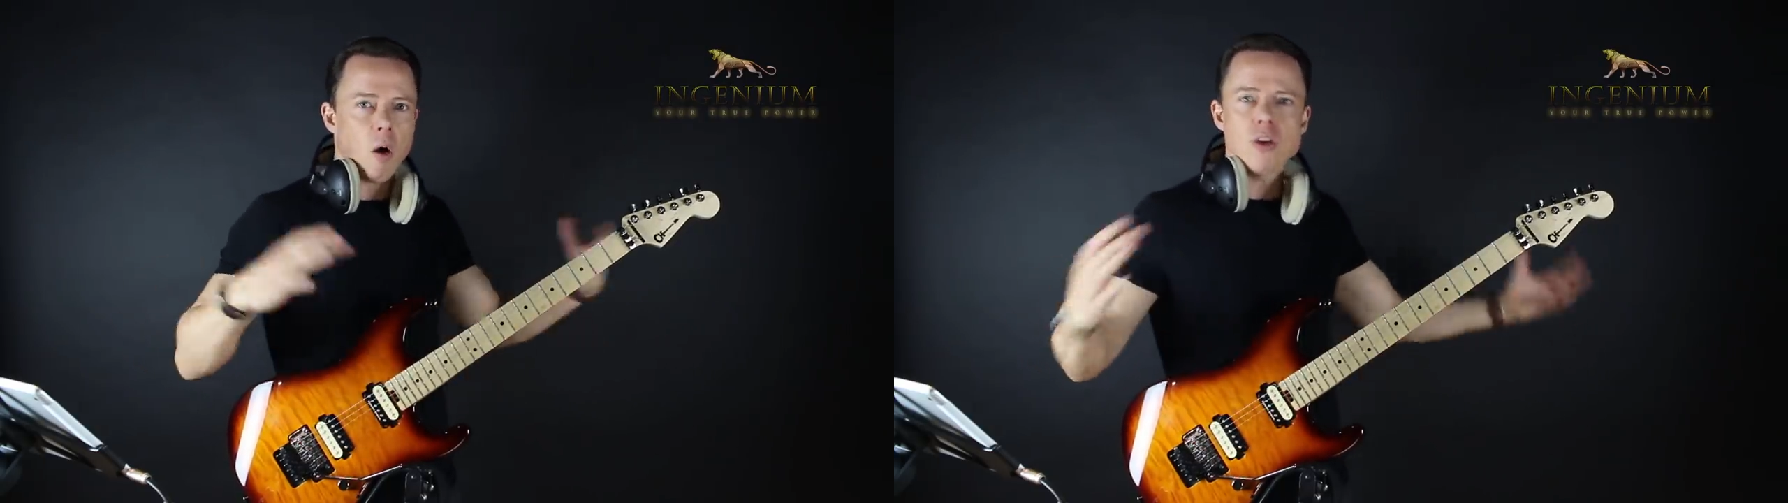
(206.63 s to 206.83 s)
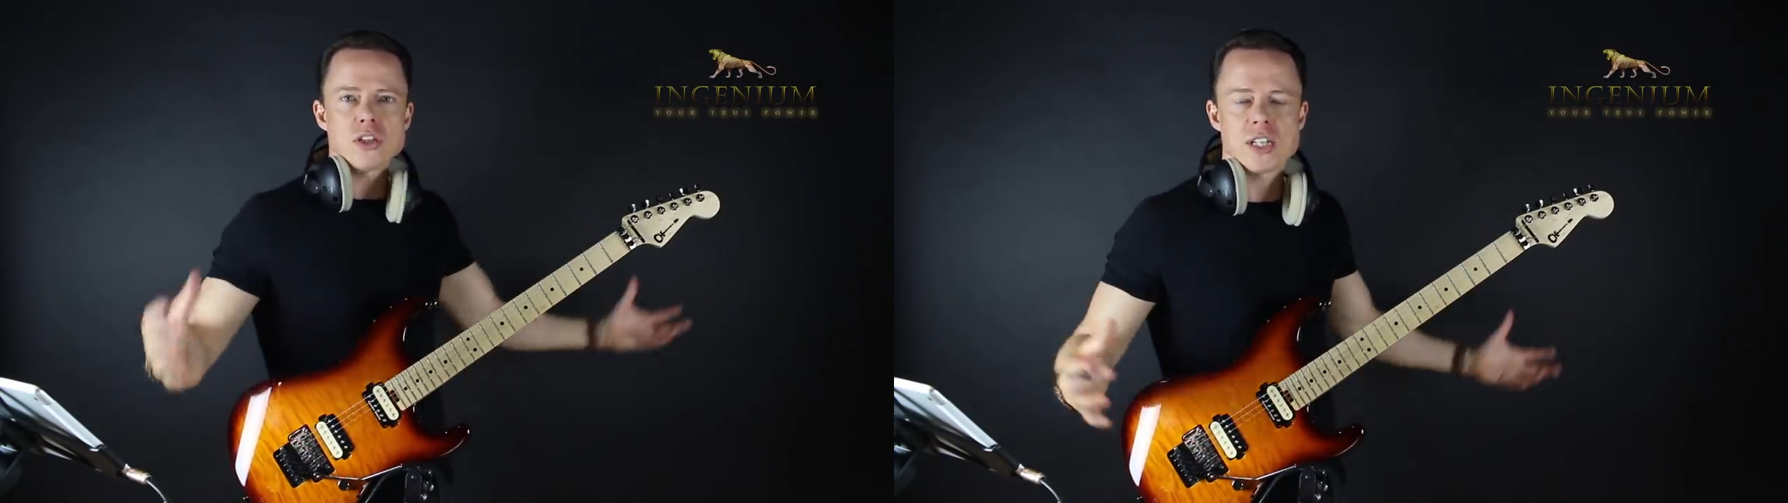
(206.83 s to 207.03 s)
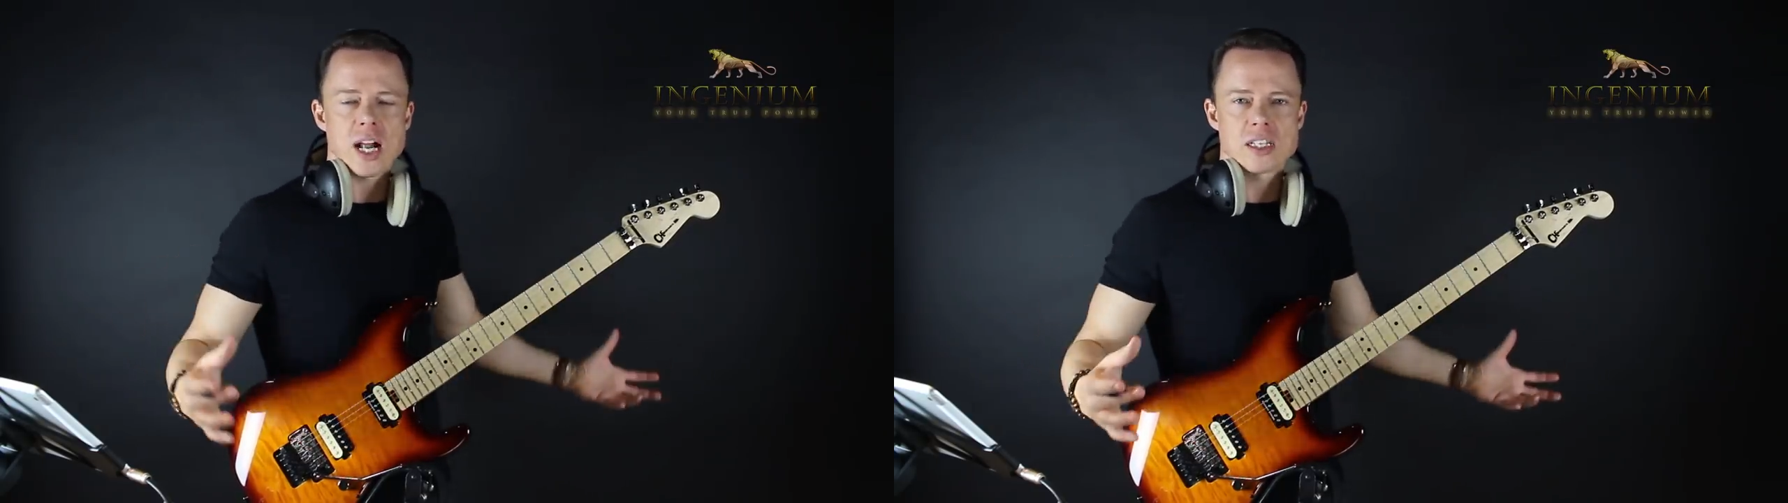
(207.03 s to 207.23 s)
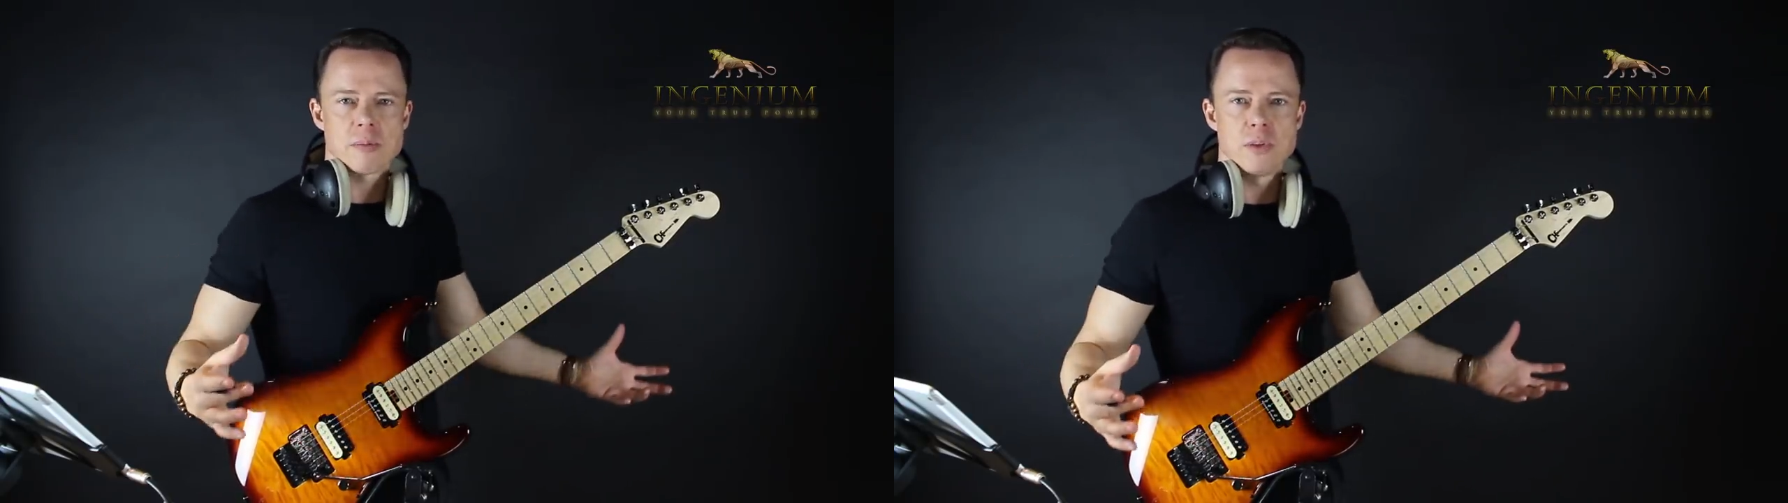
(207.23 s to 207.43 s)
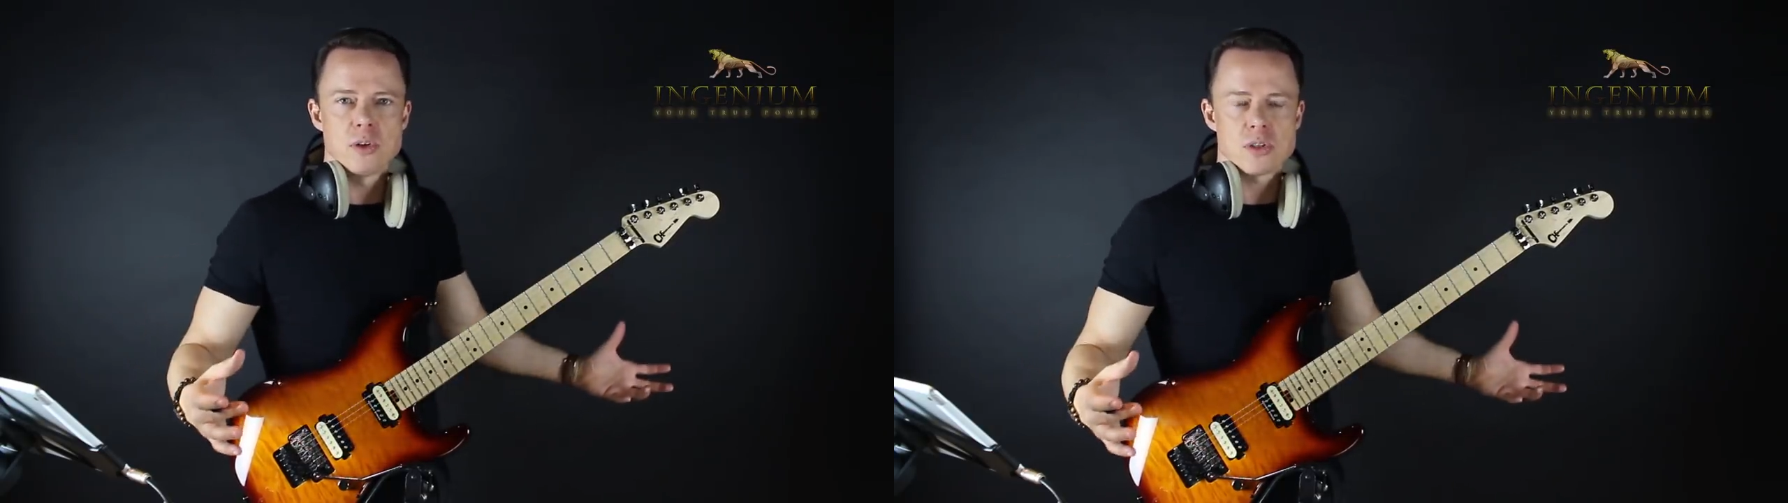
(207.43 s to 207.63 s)
all styles
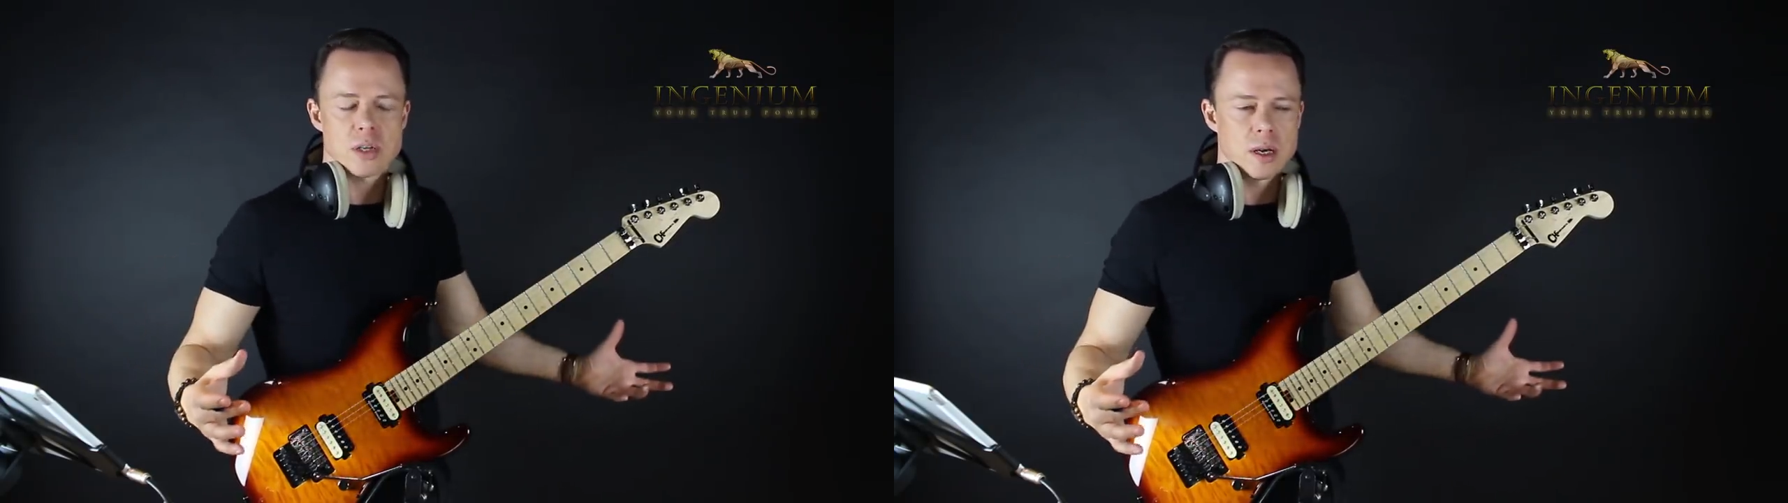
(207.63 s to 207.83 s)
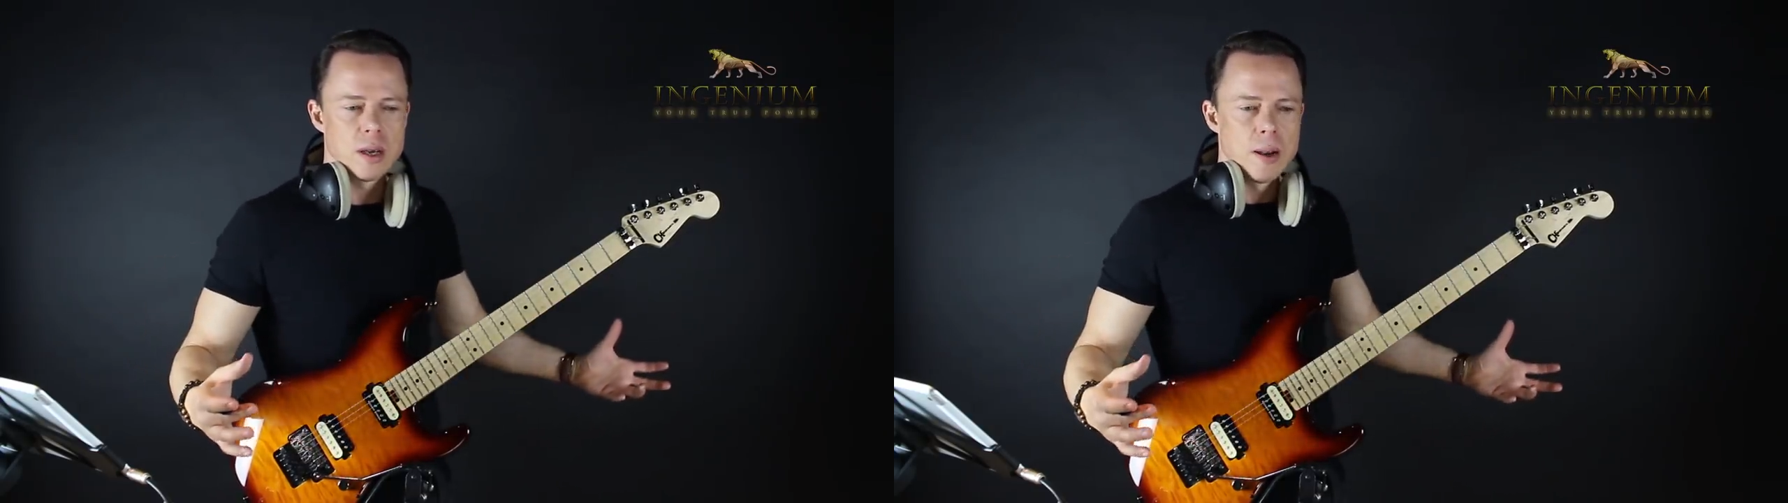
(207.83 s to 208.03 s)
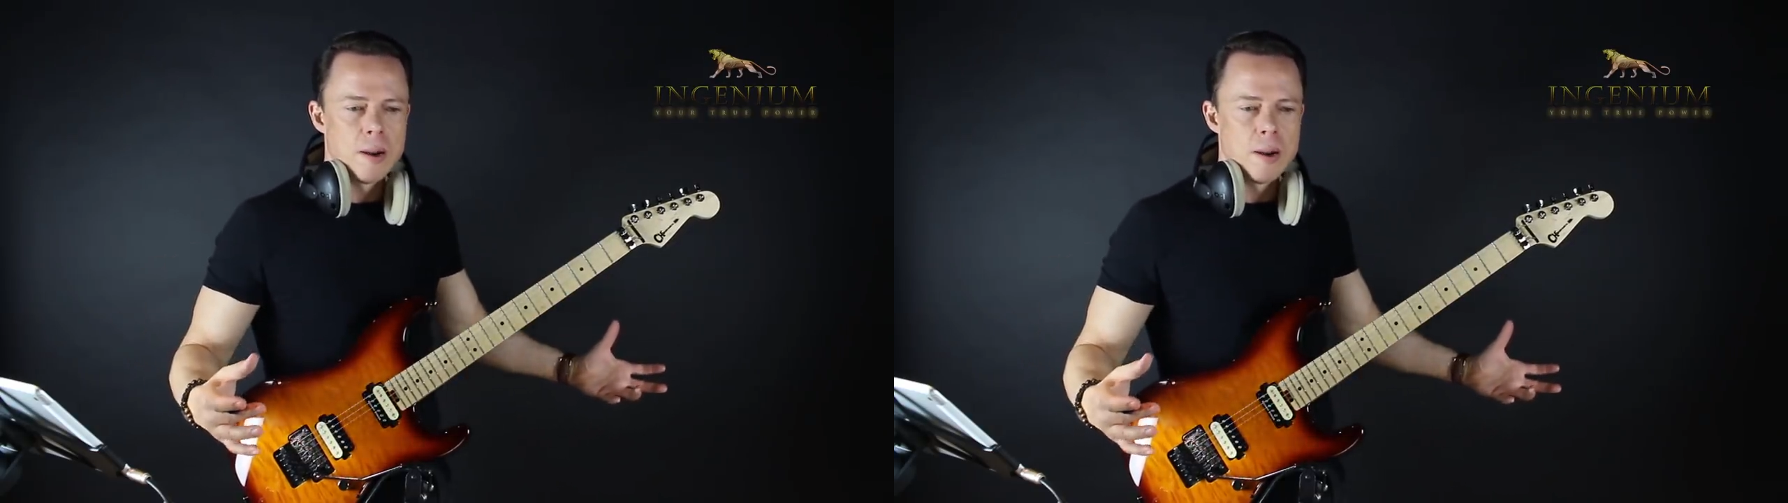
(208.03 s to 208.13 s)
of music.